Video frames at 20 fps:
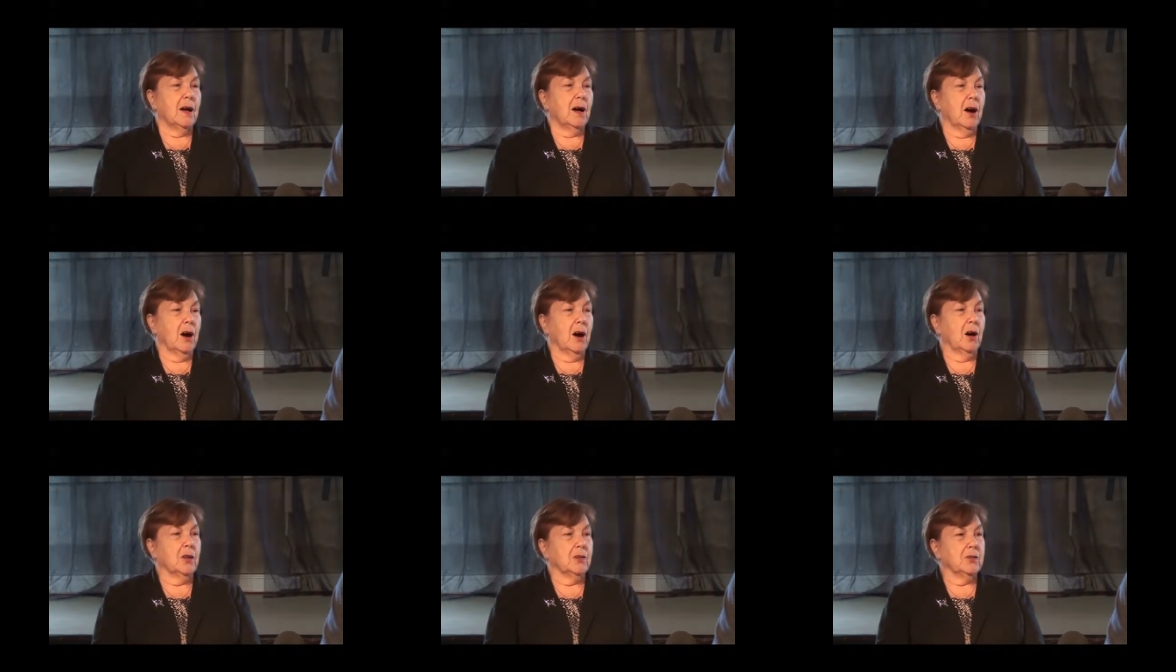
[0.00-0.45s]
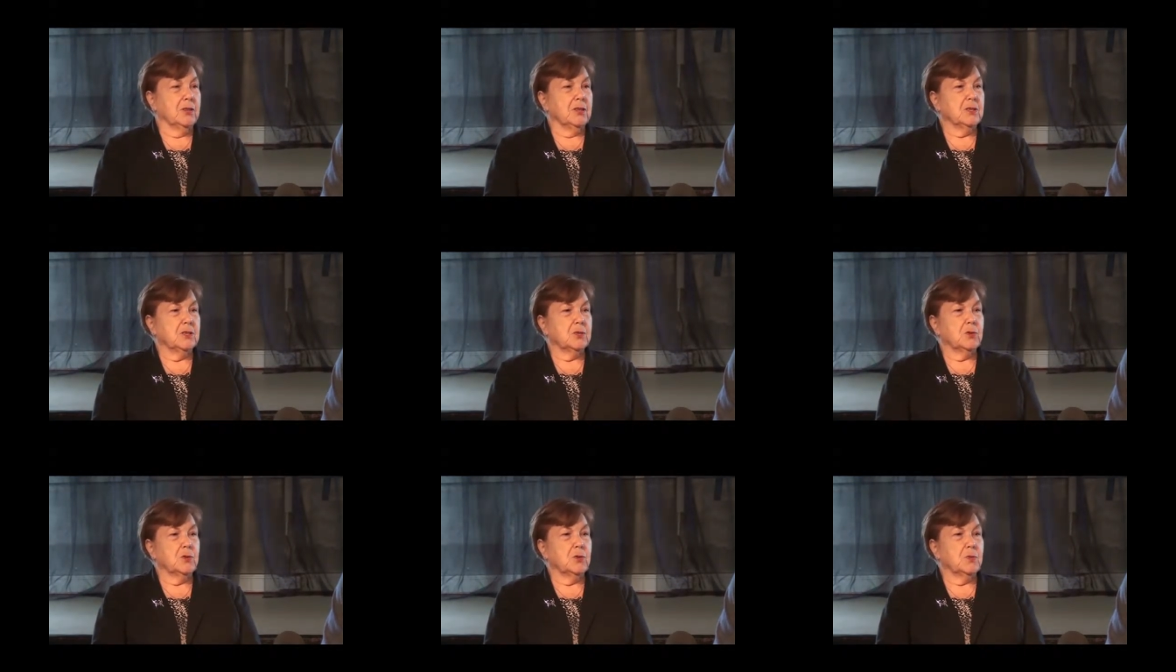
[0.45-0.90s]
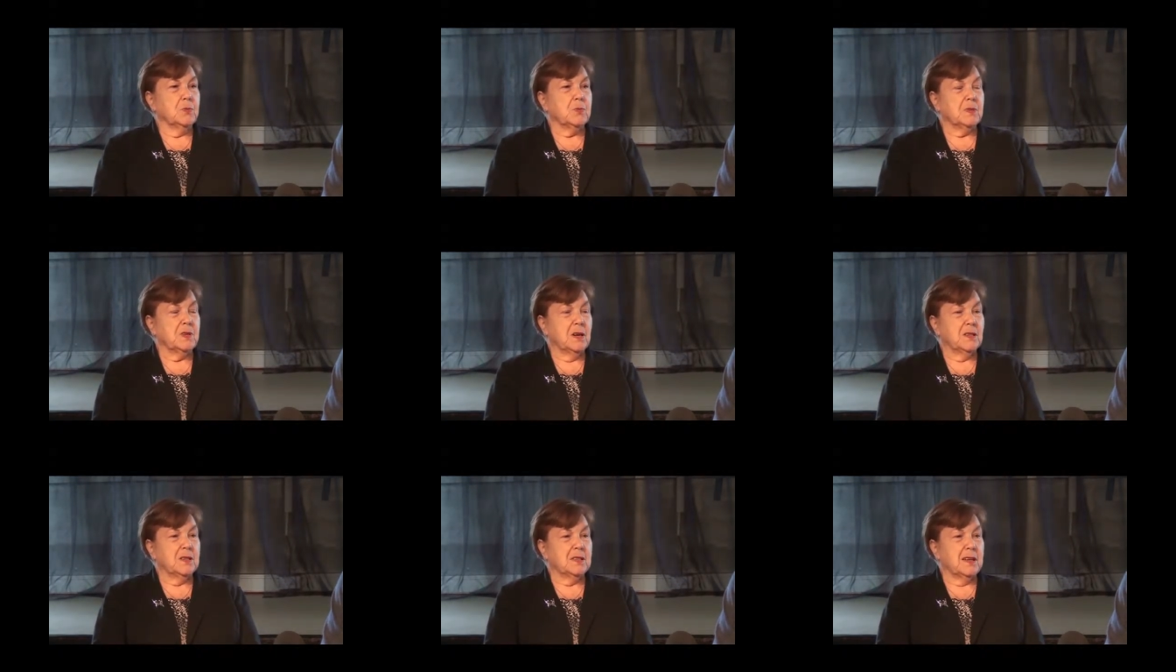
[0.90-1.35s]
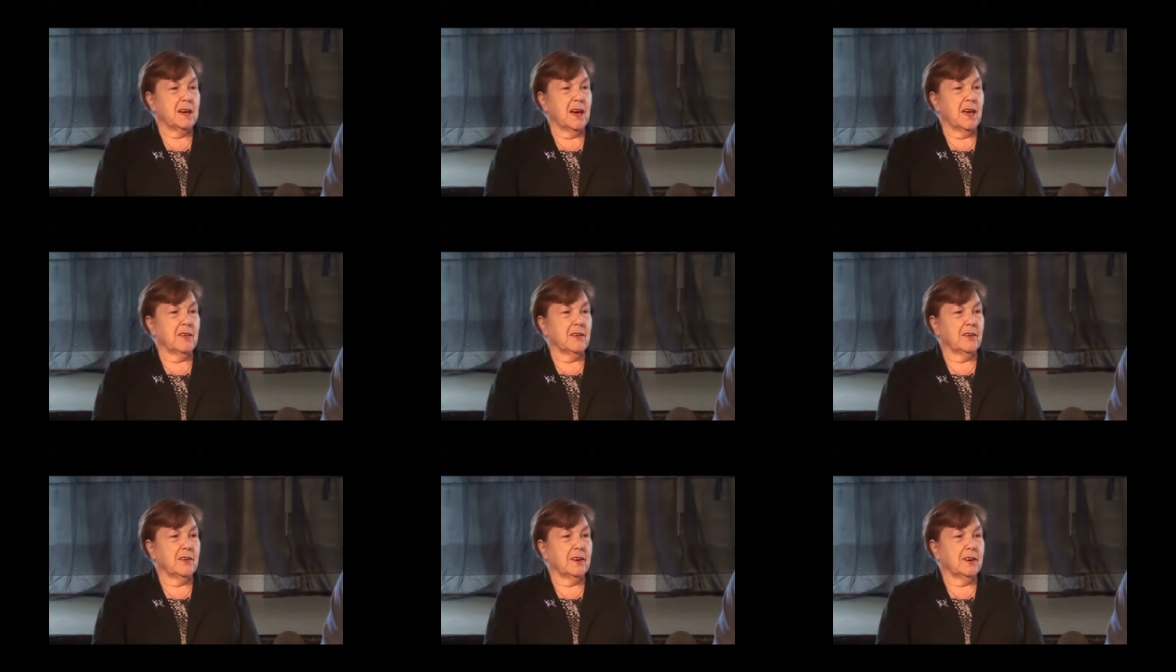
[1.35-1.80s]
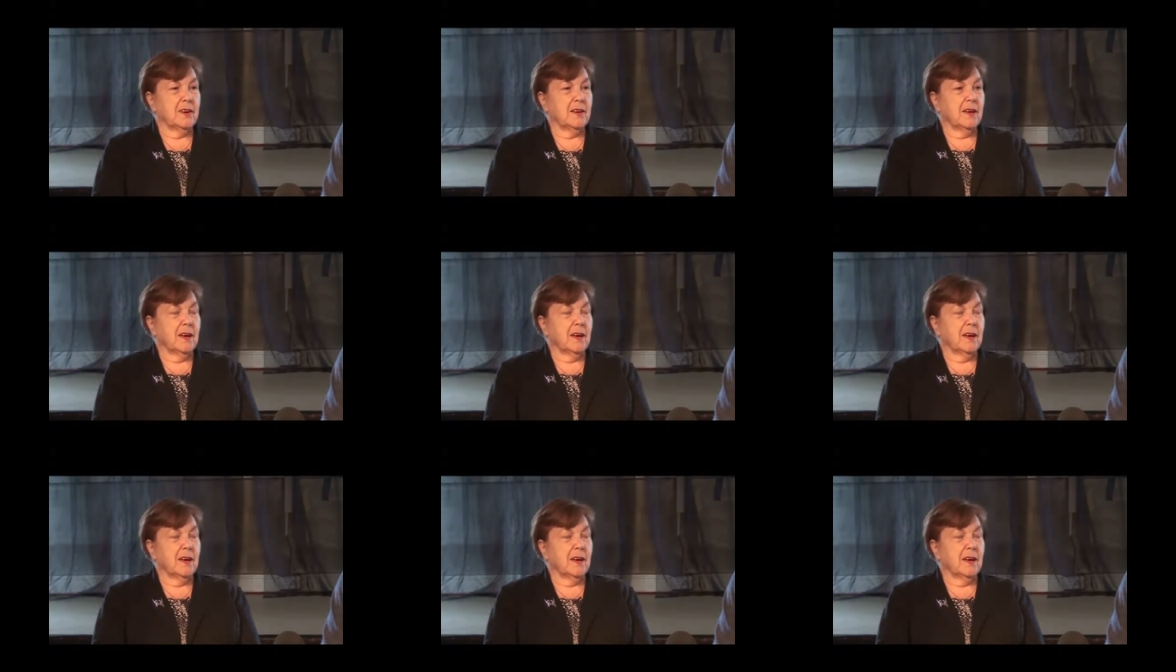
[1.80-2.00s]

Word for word: All of these groups got together,